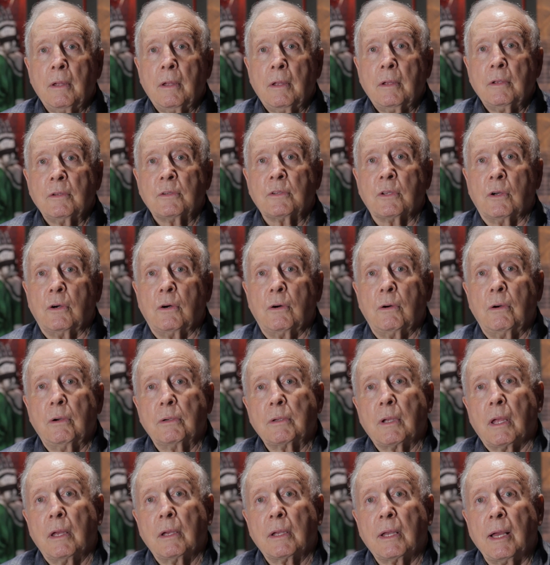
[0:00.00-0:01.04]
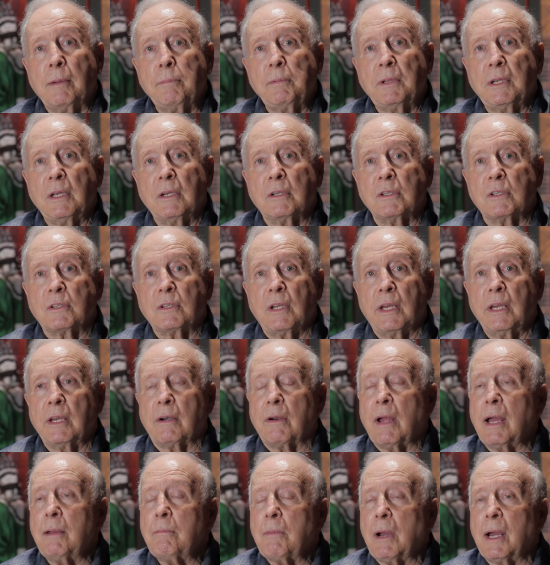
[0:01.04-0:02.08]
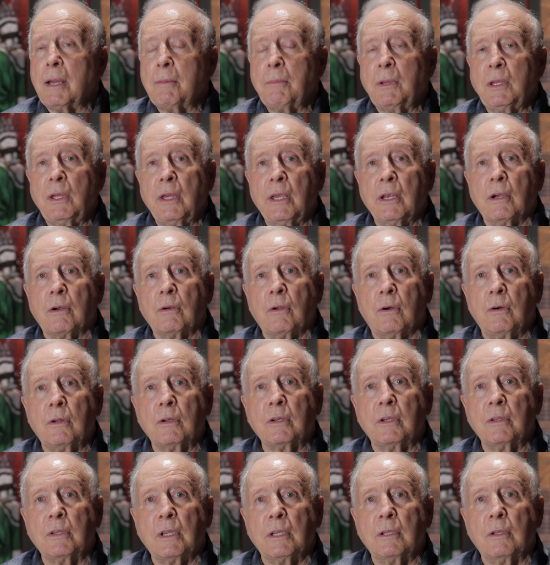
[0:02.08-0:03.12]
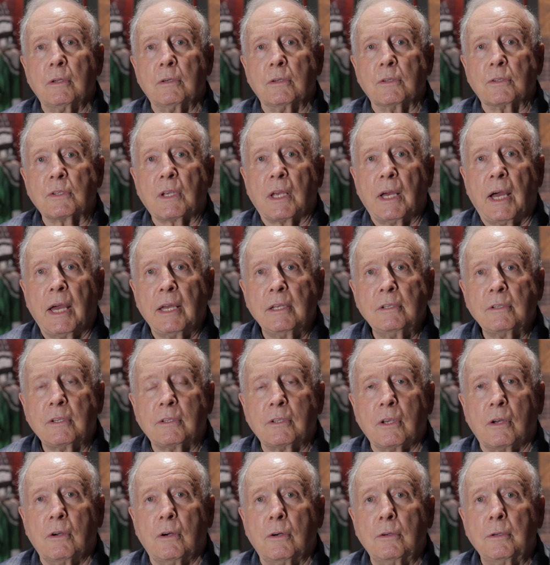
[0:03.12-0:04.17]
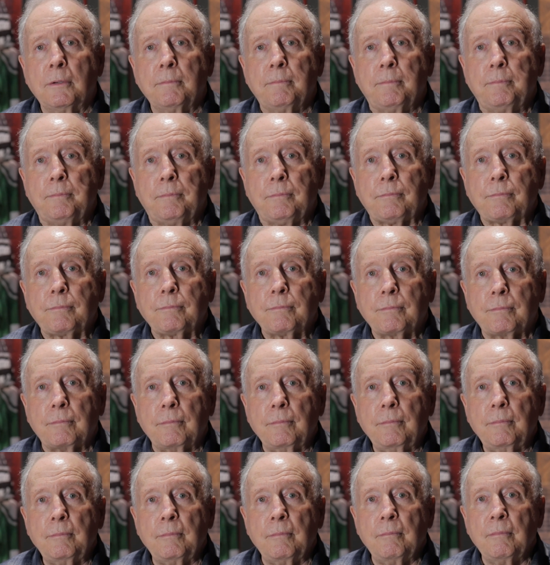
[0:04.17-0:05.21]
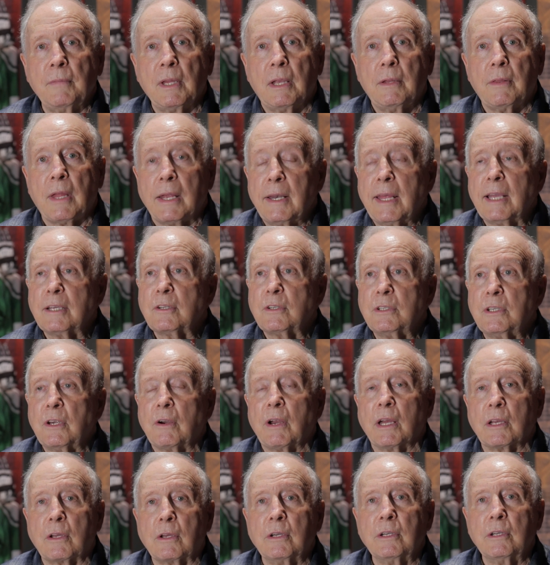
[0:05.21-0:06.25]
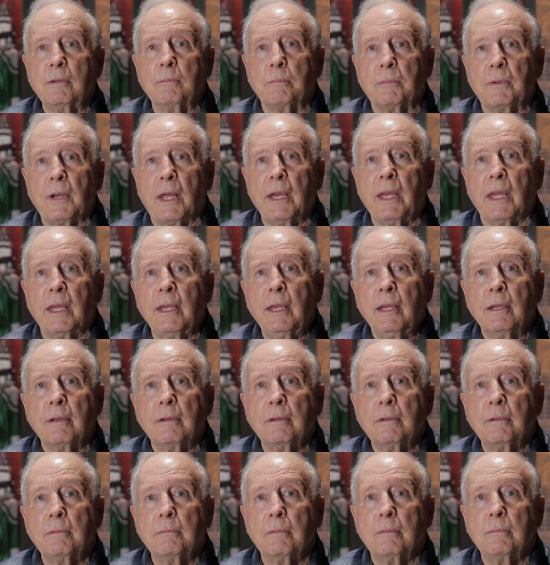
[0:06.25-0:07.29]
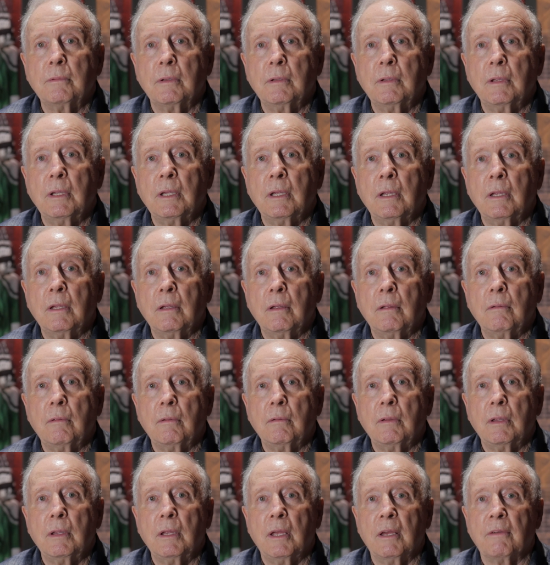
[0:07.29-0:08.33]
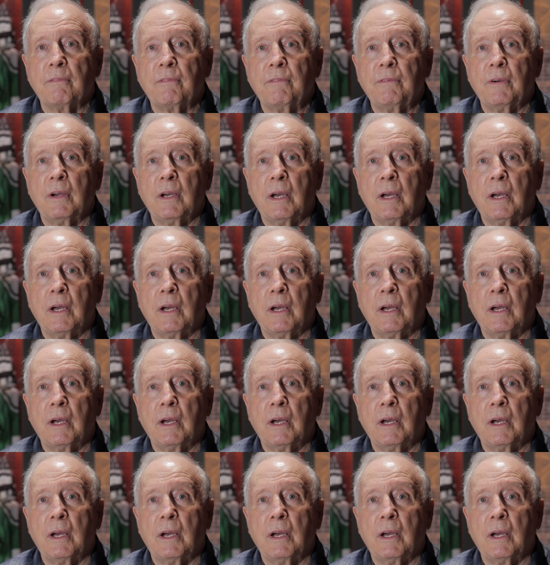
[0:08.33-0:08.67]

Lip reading: So a couple of years later, I'm a year older than those guys, so the next year I couldn't play if